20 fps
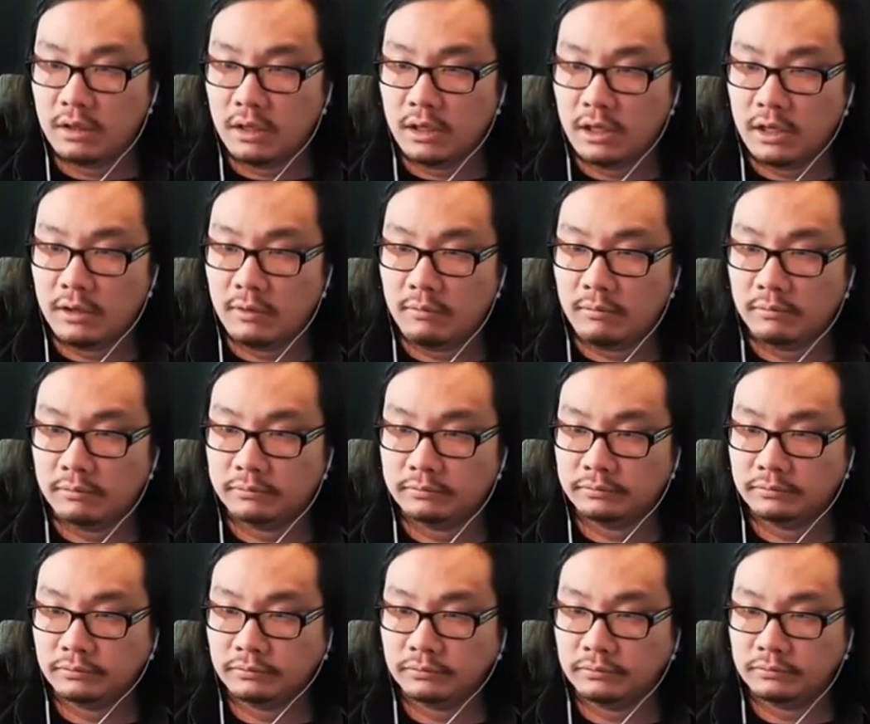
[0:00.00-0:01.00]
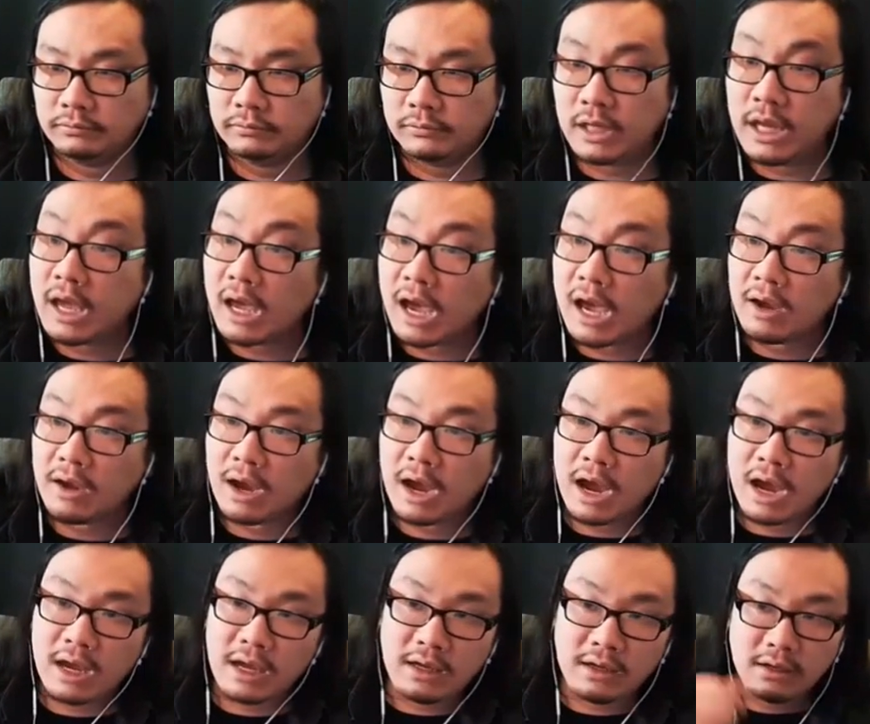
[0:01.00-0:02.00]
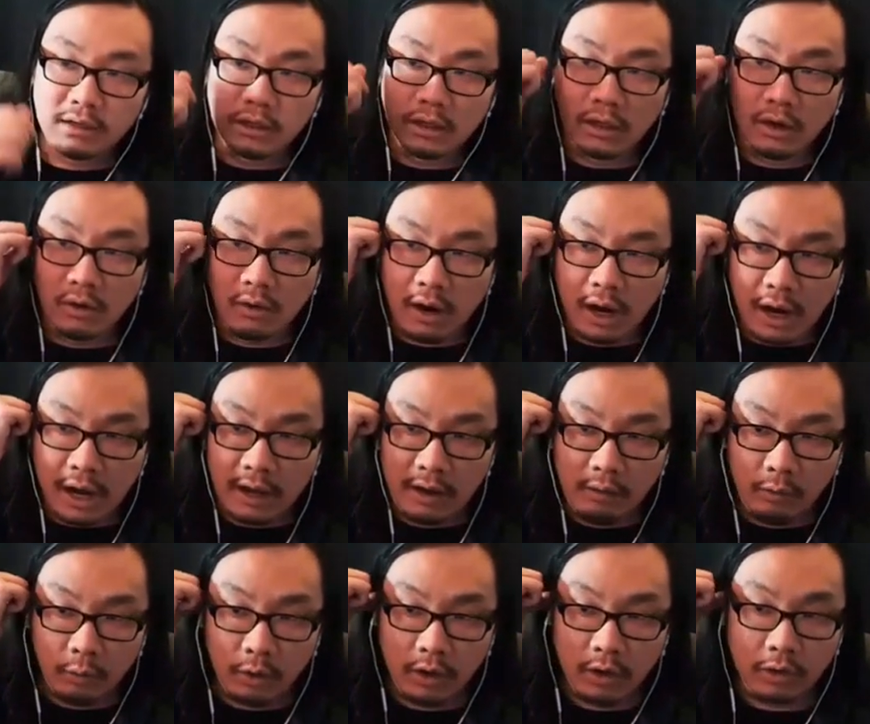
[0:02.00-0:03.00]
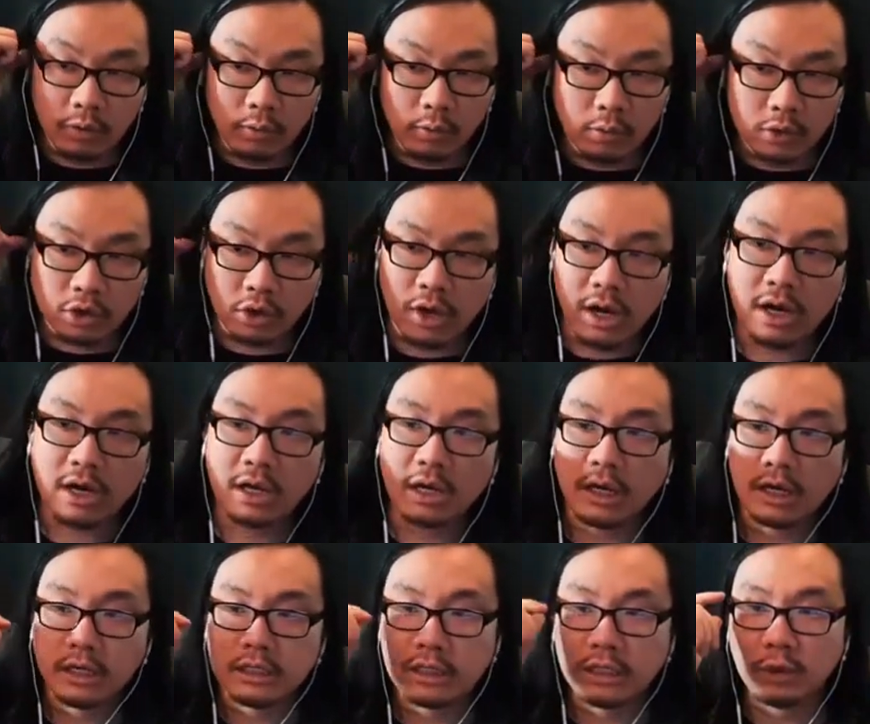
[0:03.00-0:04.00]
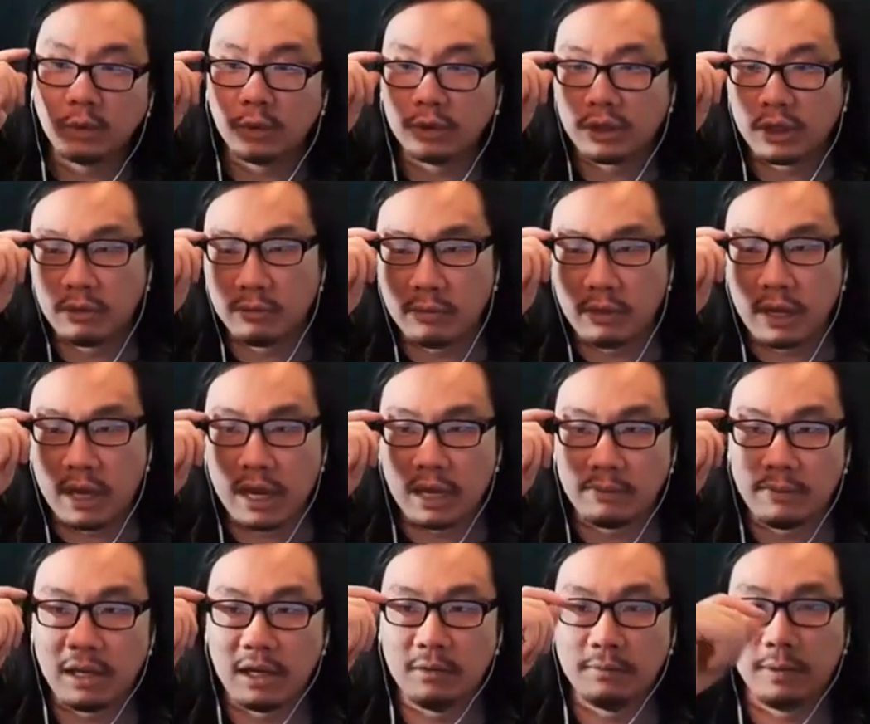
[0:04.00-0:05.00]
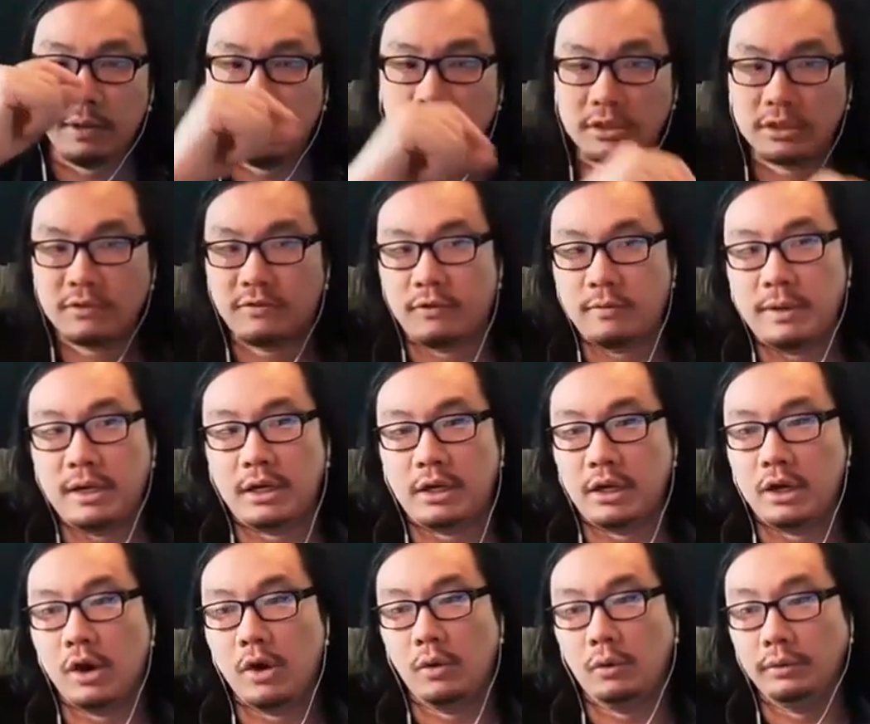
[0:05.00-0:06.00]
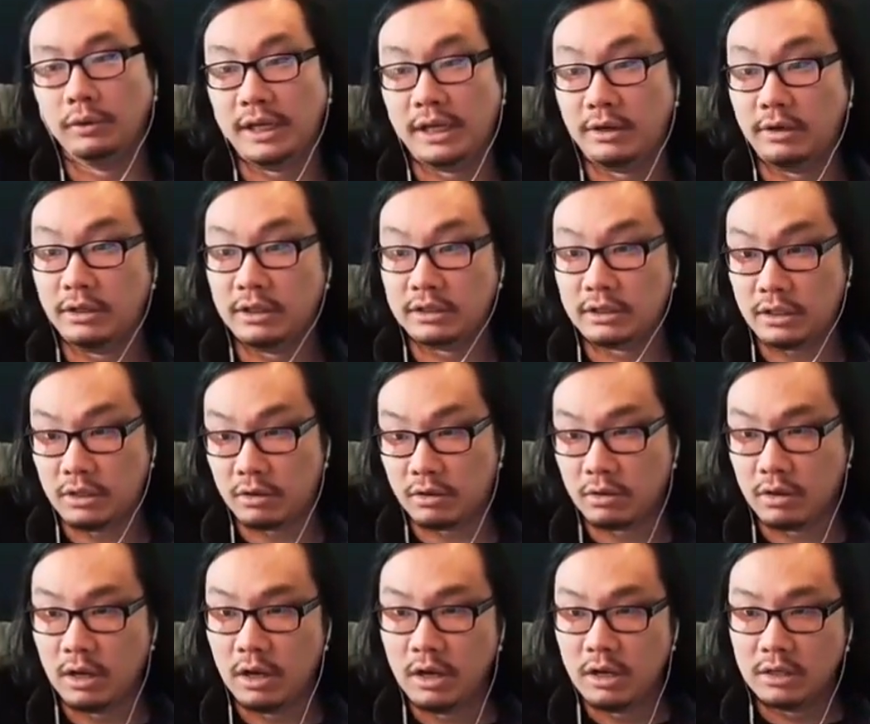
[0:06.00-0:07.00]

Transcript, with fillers: Um, yeah, I I you know I we're trying to cut a deal with Anime Impulse for me to go later this year.